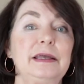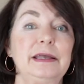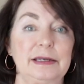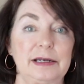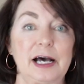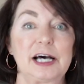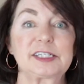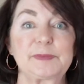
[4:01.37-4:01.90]
In
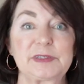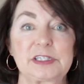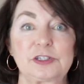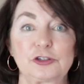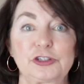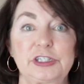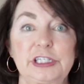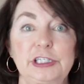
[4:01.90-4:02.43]
hospice
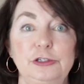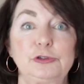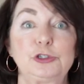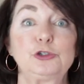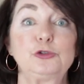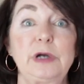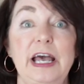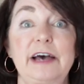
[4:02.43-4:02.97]
nursing, you
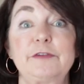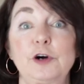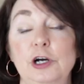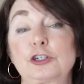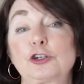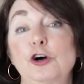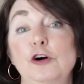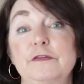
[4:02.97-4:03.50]
do have
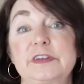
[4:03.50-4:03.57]
on-call